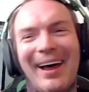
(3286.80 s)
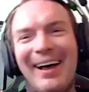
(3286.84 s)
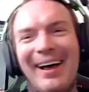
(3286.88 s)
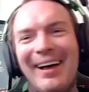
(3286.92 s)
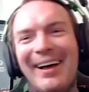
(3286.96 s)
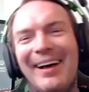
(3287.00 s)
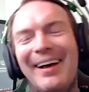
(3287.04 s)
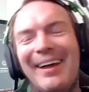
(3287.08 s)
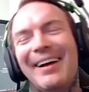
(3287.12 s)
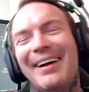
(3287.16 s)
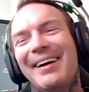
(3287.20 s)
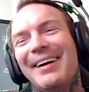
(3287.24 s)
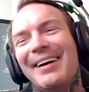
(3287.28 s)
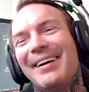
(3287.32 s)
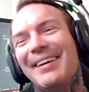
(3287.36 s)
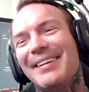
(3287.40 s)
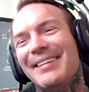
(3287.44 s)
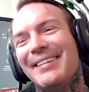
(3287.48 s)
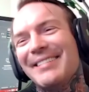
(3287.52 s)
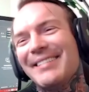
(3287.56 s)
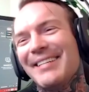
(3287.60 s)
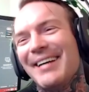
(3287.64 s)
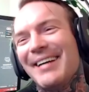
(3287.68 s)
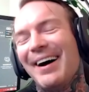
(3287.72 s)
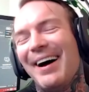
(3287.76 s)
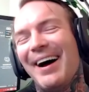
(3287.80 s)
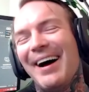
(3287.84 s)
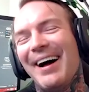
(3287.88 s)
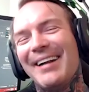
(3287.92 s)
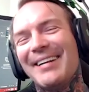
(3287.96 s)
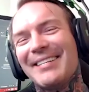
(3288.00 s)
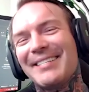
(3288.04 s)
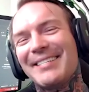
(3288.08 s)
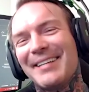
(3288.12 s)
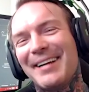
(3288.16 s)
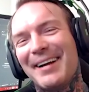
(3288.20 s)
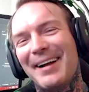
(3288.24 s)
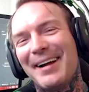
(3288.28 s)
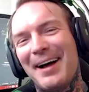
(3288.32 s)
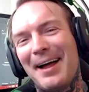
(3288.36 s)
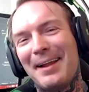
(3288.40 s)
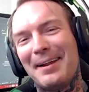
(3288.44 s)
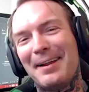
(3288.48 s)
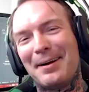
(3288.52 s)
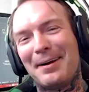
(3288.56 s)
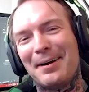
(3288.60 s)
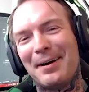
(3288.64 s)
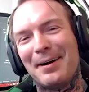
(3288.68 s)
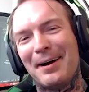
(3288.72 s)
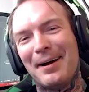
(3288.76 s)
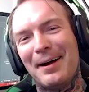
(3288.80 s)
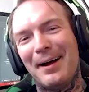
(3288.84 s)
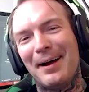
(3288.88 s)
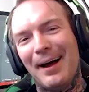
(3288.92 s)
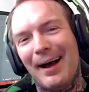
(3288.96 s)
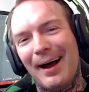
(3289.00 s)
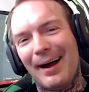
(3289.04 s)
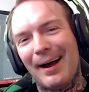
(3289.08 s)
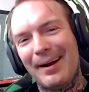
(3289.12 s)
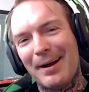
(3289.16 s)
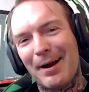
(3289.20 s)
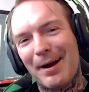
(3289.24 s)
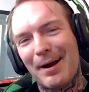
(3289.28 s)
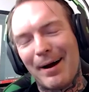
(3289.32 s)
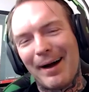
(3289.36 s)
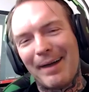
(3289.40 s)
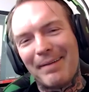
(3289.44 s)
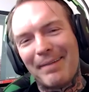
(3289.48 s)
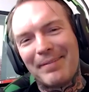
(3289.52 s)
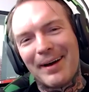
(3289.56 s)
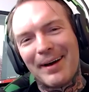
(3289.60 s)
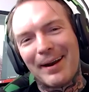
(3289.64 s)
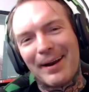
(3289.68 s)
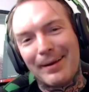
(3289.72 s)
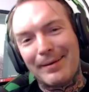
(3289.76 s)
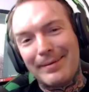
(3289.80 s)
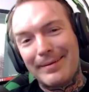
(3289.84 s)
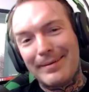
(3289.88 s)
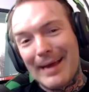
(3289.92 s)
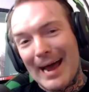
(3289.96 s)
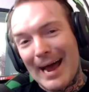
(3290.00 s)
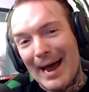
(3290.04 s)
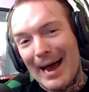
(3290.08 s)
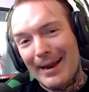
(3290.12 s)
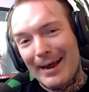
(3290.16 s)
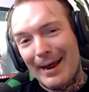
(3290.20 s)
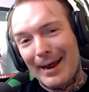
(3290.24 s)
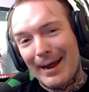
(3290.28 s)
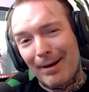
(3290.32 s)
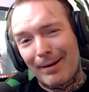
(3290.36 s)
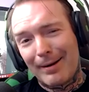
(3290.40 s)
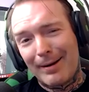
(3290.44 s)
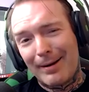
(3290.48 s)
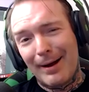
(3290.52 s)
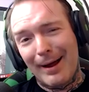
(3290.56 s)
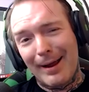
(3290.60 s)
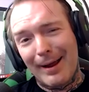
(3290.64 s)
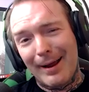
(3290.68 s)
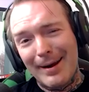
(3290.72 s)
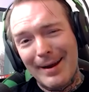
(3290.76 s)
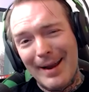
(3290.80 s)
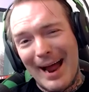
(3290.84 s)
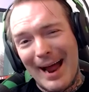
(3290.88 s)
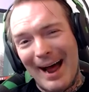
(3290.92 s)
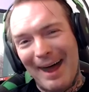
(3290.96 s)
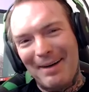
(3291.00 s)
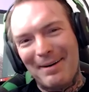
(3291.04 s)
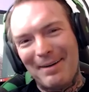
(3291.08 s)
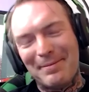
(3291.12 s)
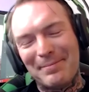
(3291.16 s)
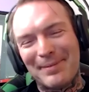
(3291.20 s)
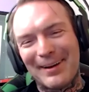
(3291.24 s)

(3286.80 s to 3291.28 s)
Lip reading: it. So I look at, you know, I've got a dad haircut now,